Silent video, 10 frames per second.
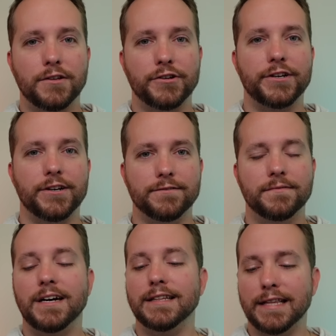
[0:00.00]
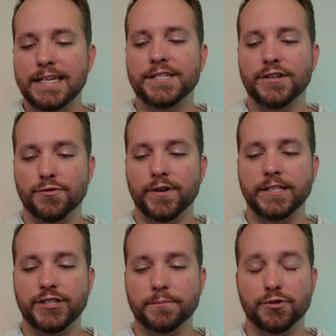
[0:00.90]
There you go. A less
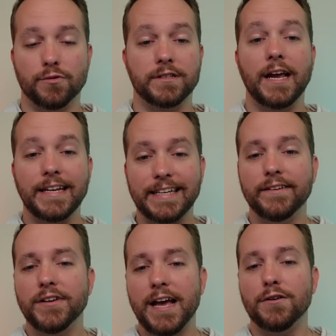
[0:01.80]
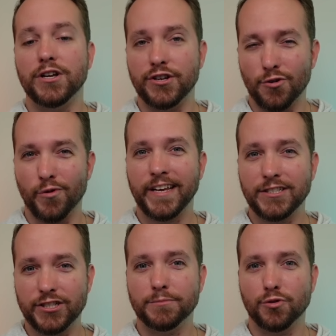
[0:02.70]
annoying Jim Jordan. And given how
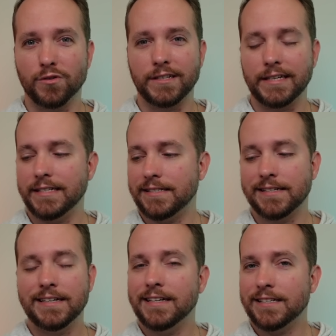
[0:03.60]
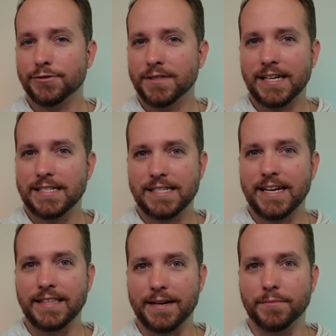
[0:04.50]
annoying Jim Jordan is, it's really not
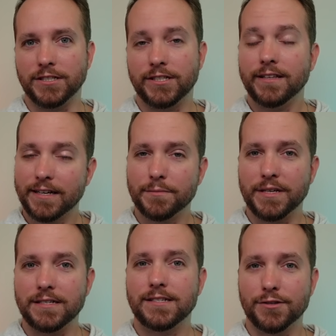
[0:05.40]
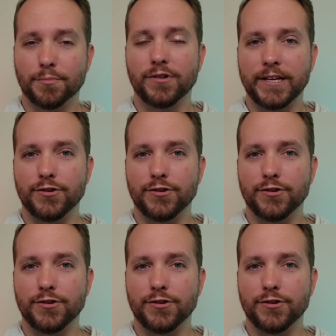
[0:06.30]
saying that much. That could be still pretty